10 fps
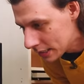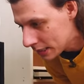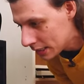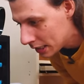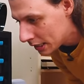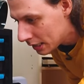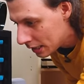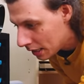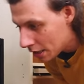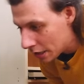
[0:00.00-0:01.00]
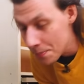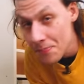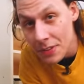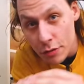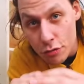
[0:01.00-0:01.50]
one and two.
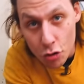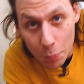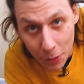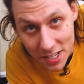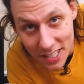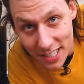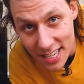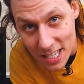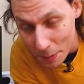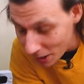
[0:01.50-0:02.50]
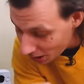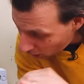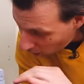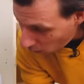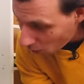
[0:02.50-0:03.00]
Super easily accessible
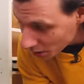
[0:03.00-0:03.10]
all